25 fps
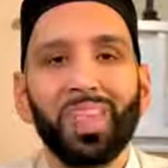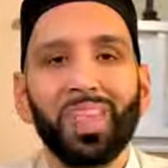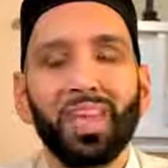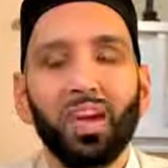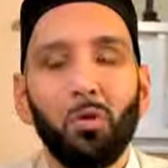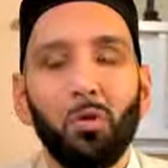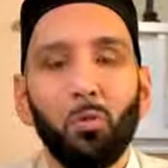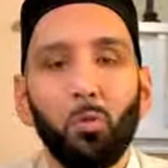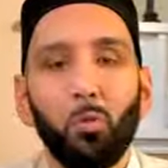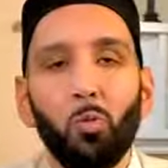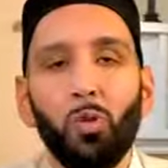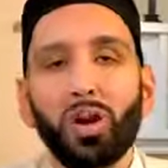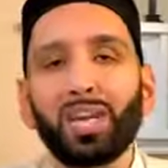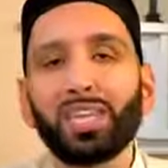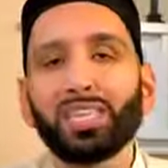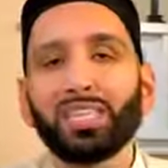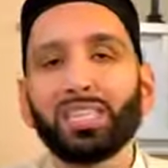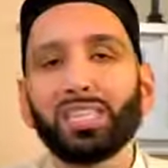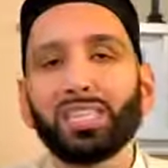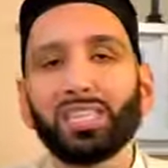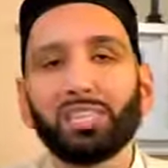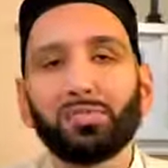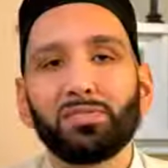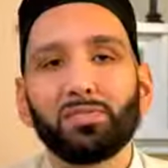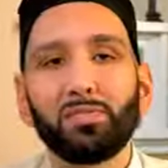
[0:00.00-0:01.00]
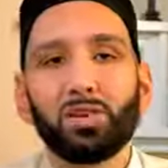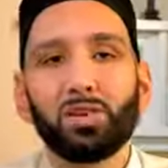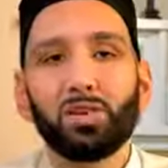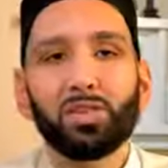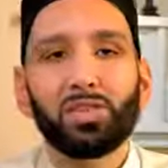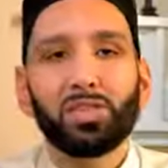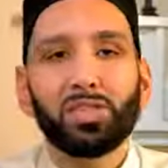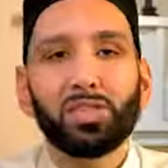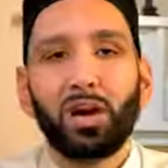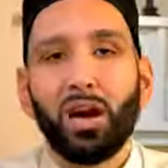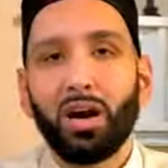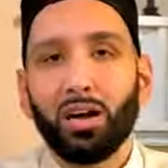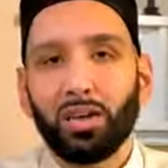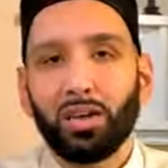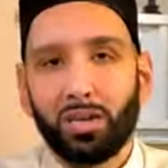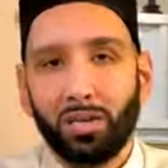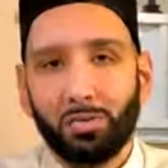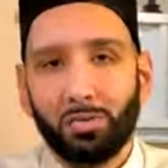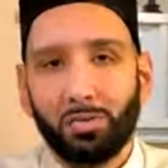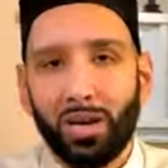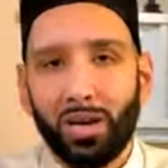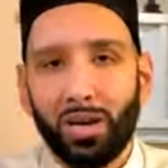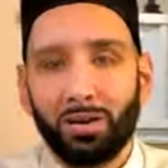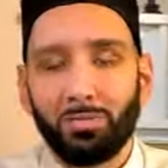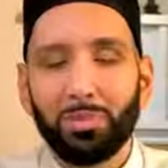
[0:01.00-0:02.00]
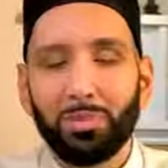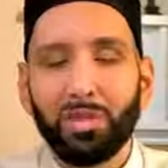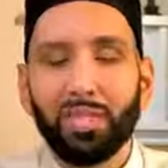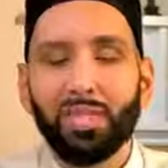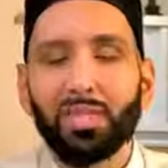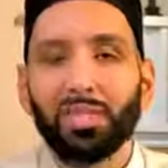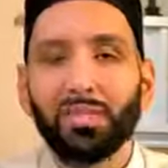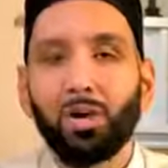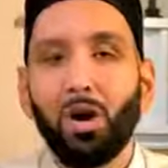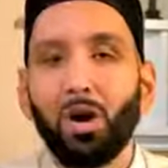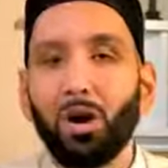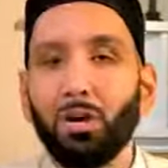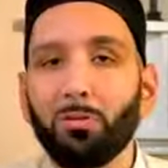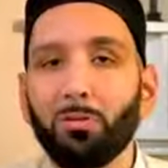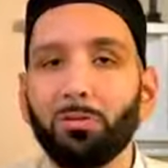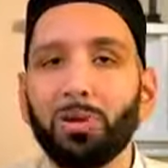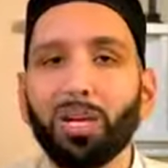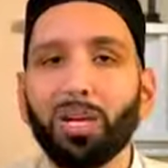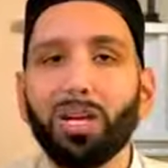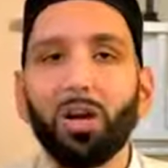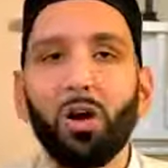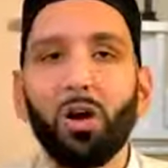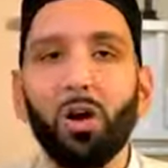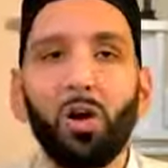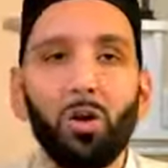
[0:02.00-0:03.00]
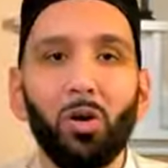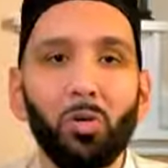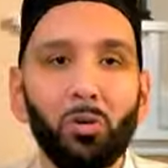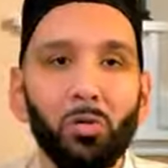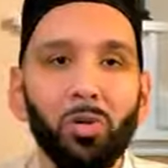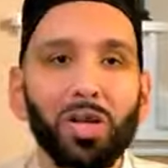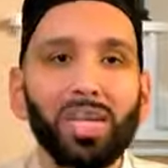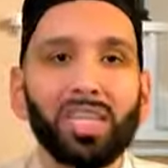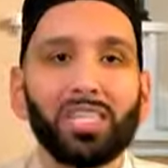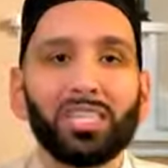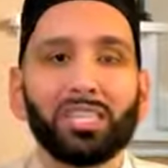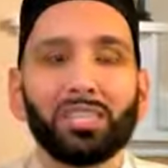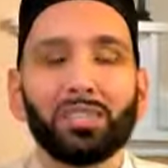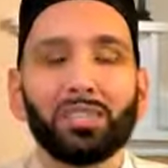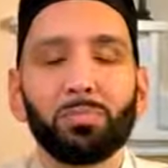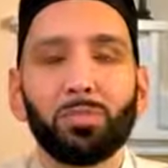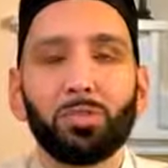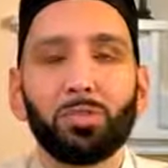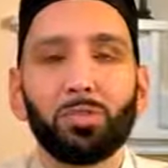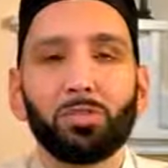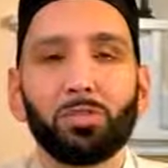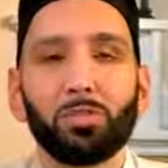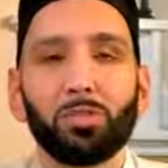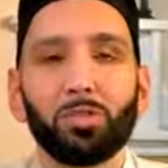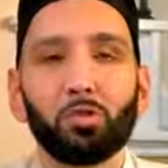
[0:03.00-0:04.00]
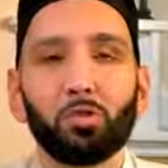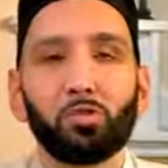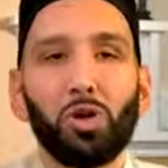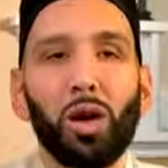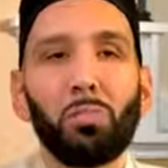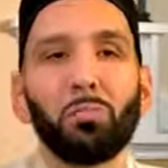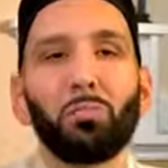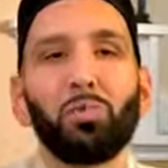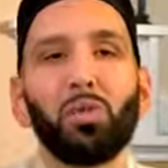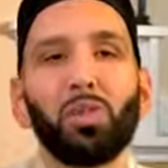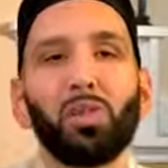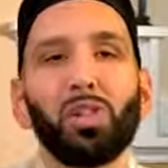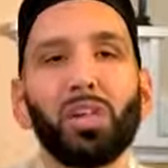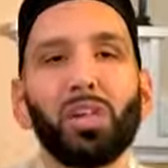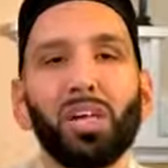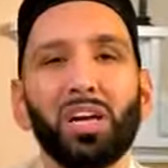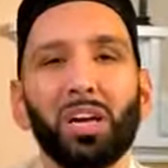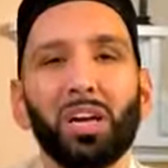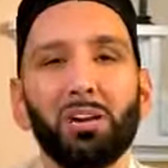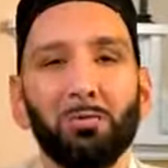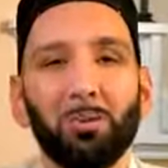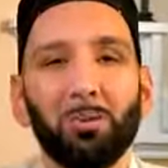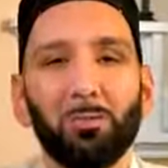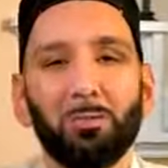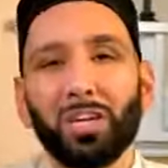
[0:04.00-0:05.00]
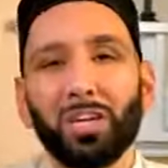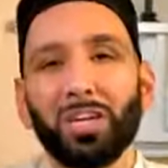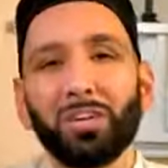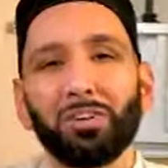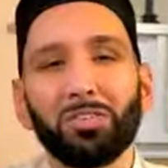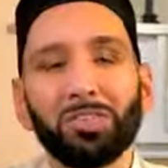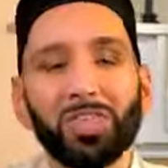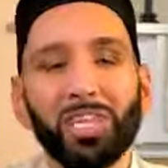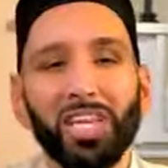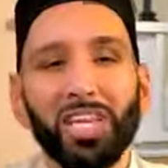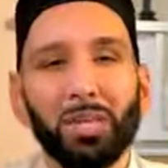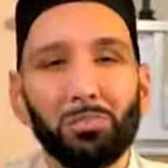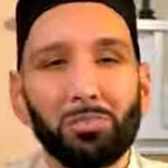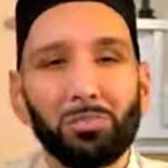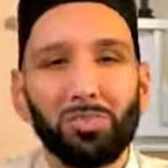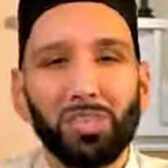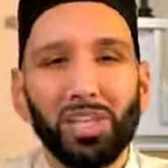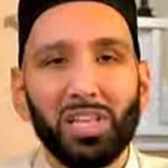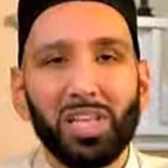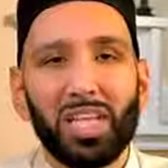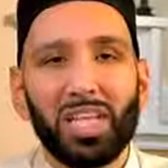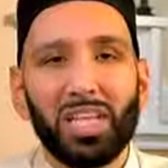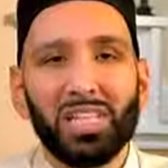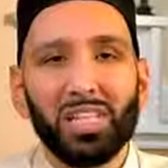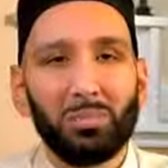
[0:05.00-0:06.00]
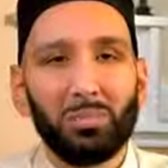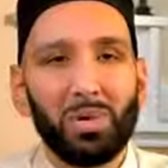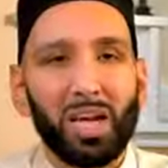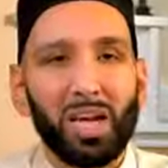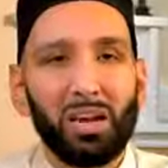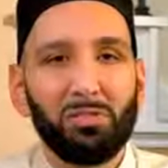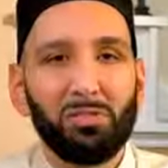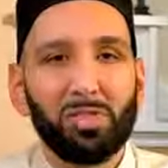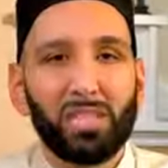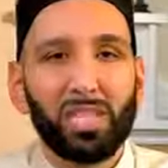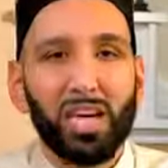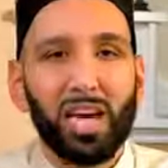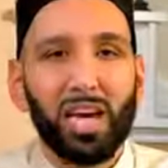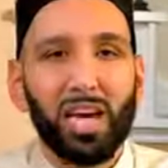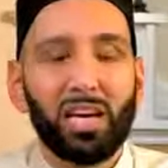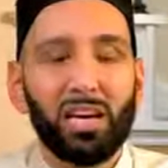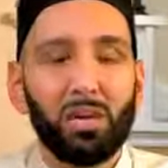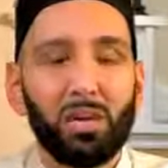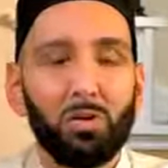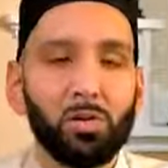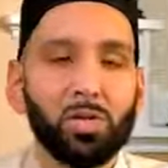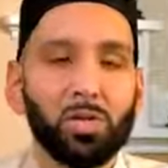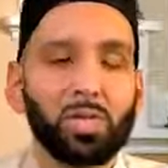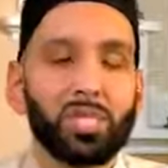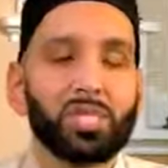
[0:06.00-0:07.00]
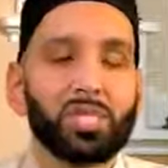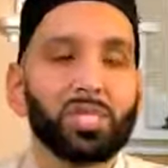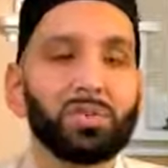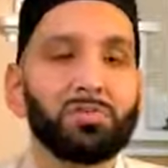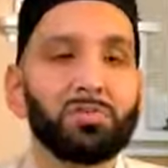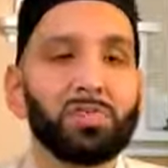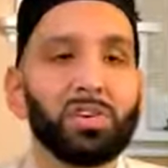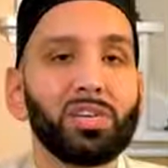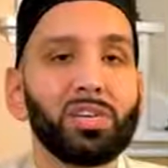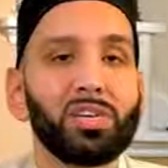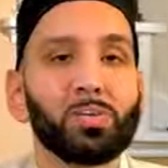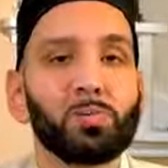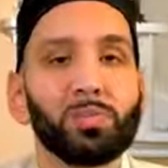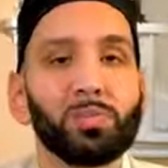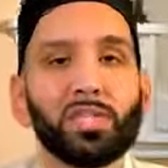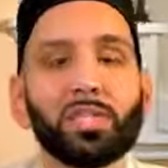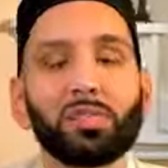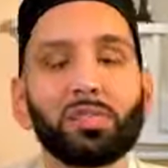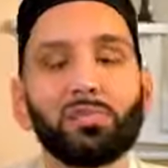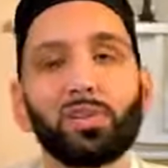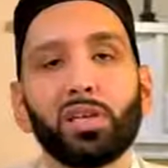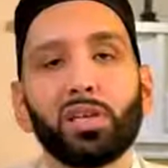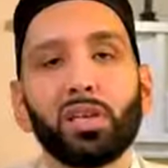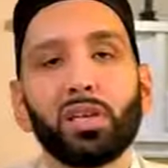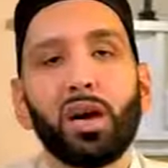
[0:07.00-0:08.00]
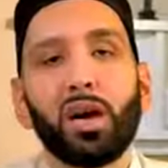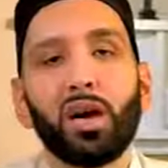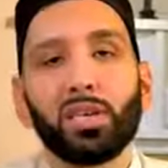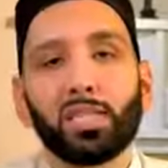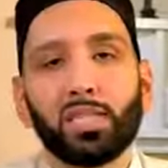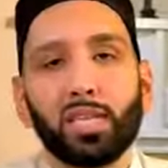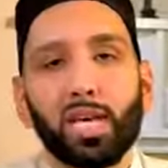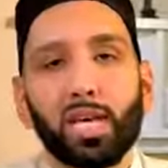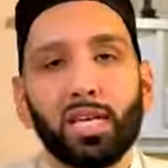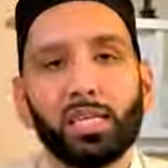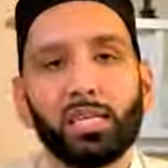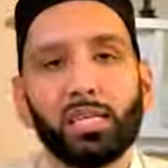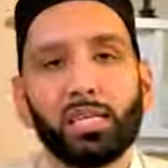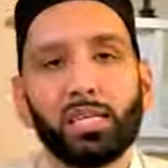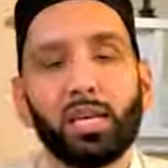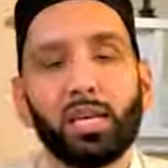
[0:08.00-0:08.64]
What is this verse talking about? Because are we always supposed to tremble when we hear the name of Allah subhanahu wa ta'ala, or is this a very specific context?